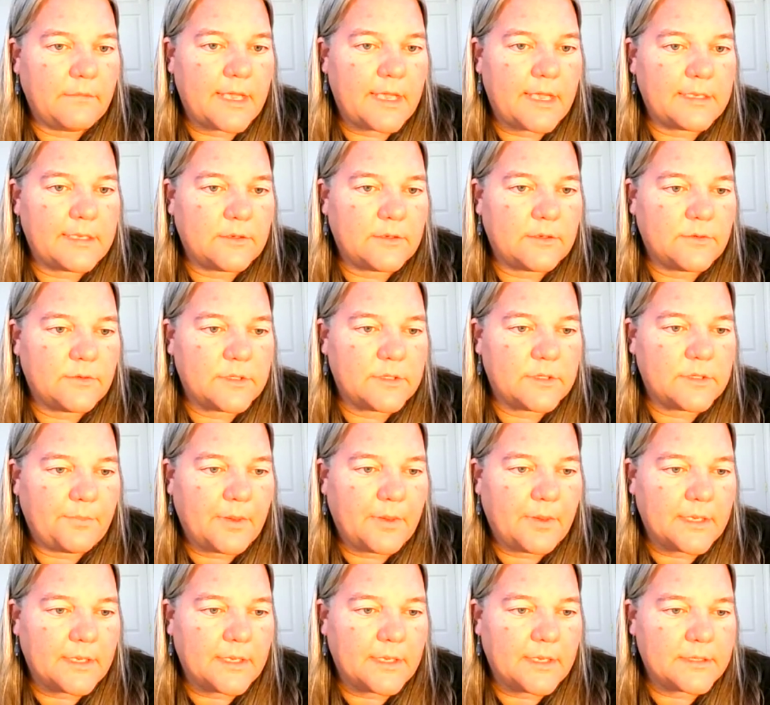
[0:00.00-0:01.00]
that it was a
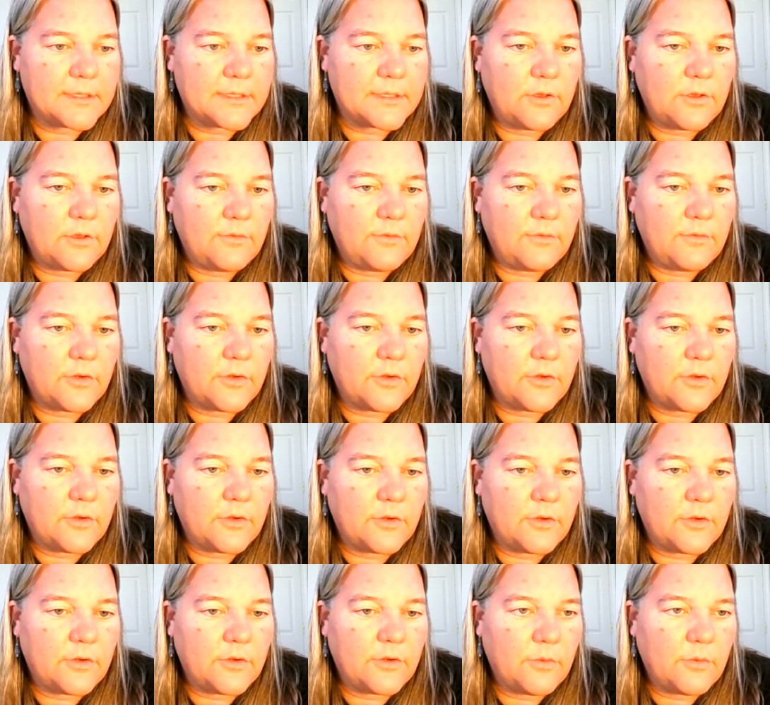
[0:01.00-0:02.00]
puzzle. Thank you for
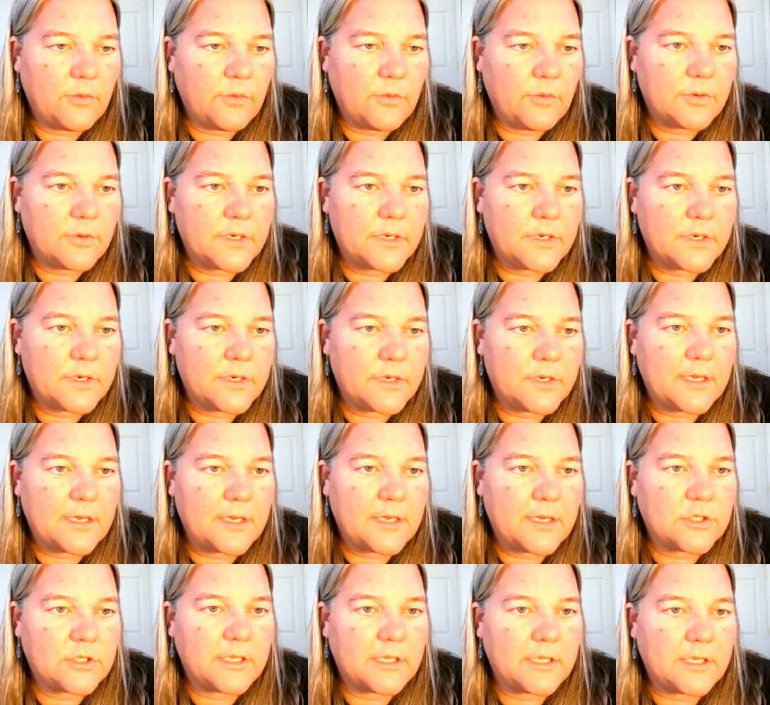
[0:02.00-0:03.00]
your participation in
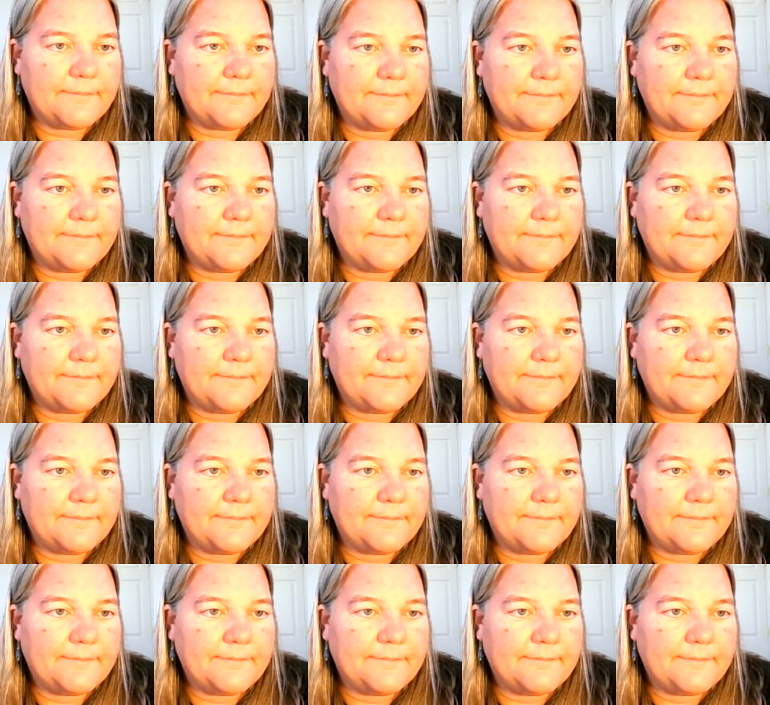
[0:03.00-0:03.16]
that.